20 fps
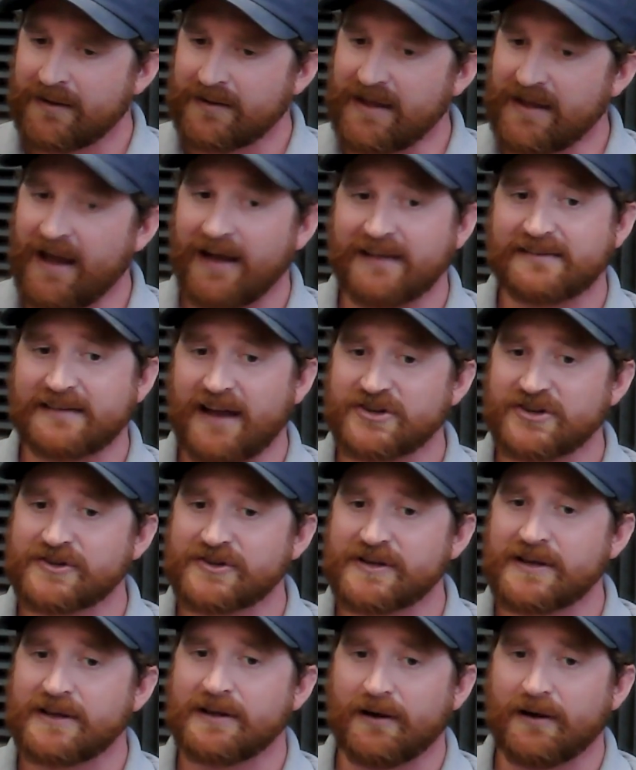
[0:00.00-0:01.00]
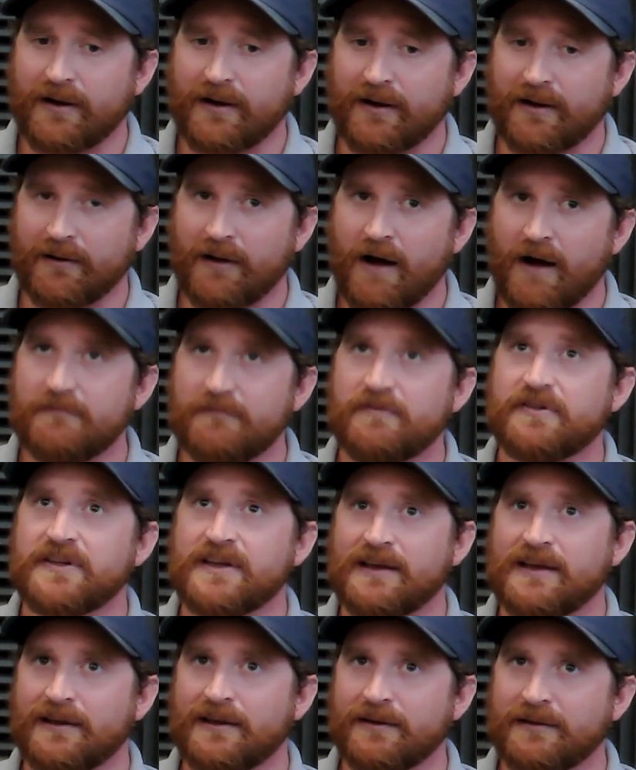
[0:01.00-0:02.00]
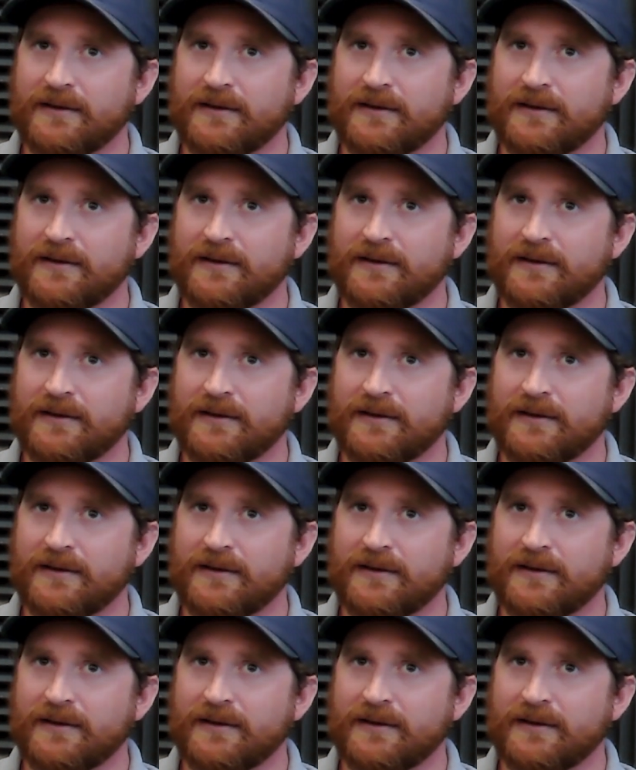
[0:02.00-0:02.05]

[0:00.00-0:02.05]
yeah, it's actually of the